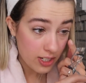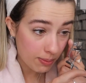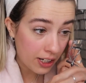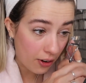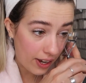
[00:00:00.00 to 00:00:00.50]

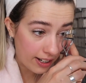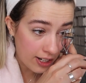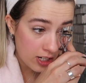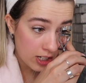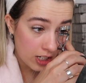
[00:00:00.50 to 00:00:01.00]
So I'm going to go ahead
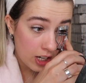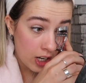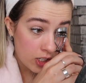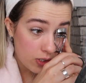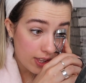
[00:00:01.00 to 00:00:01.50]
and
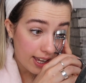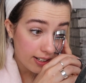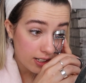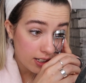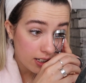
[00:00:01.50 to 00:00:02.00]
do that.